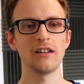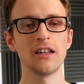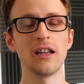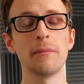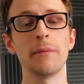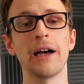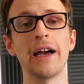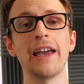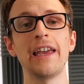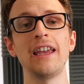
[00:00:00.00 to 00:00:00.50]

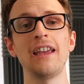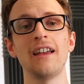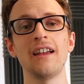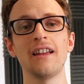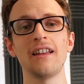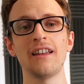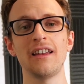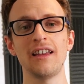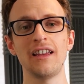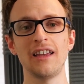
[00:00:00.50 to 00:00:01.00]
Number eight,
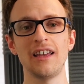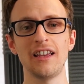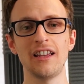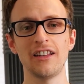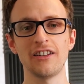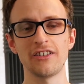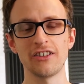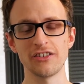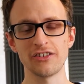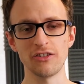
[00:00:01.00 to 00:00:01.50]

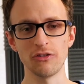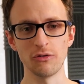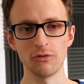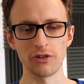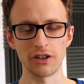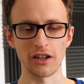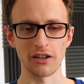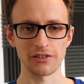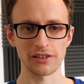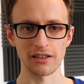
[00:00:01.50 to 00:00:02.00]
does your
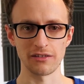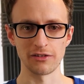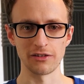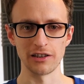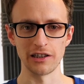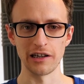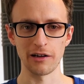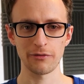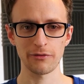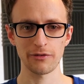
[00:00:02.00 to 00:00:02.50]
audio sound
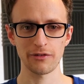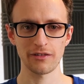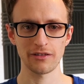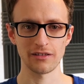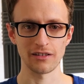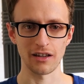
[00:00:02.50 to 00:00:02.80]
good enough?